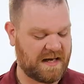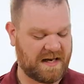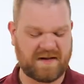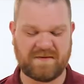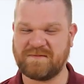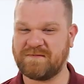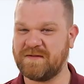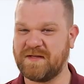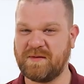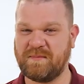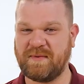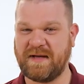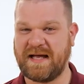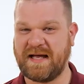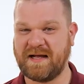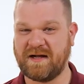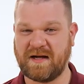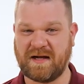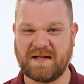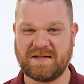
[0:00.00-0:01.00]
Any
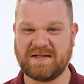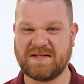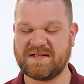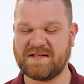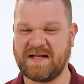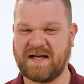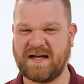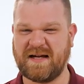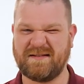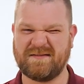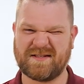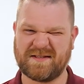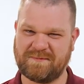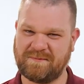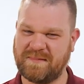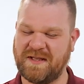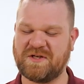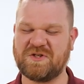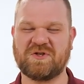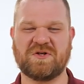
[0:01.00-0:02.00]
feedback on these knives,
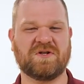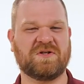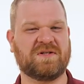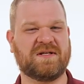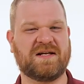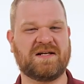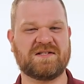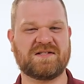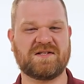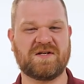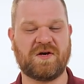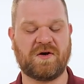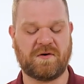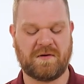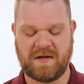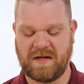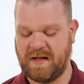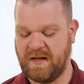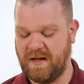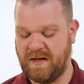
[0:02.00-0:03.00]
make sure to let us know.
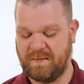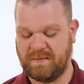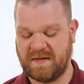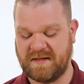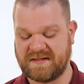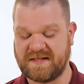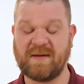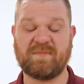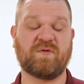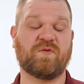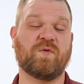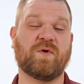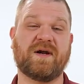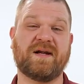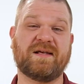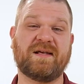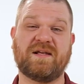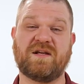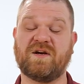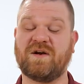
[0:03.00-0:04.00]
Meantime, if you want
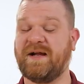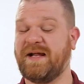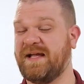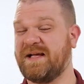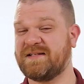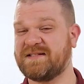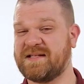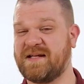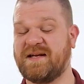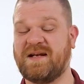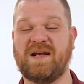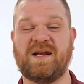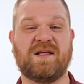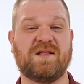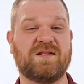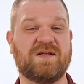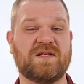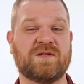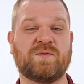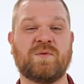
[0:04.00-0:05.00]
to get your hands on any
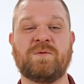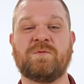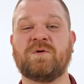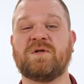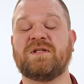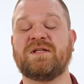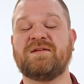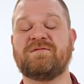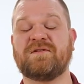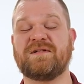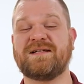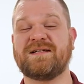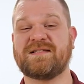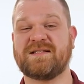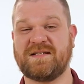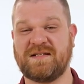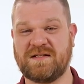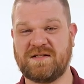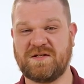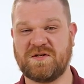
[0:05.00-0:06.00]
of these, we will leave
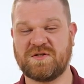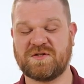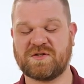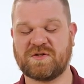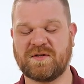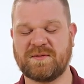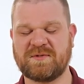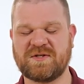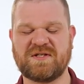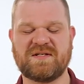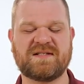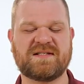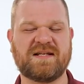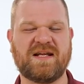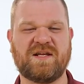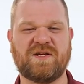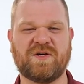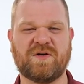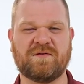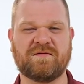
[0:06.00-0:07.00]
links in the description to
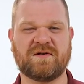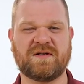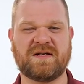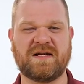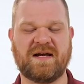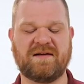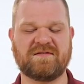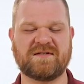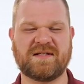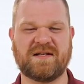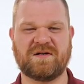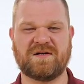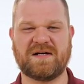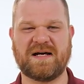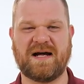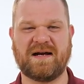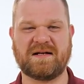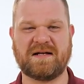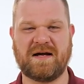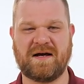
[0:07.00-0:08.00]
take you over to
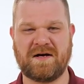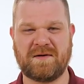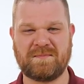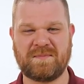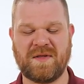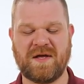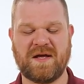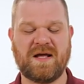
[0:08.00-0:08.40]
knifecenter.com.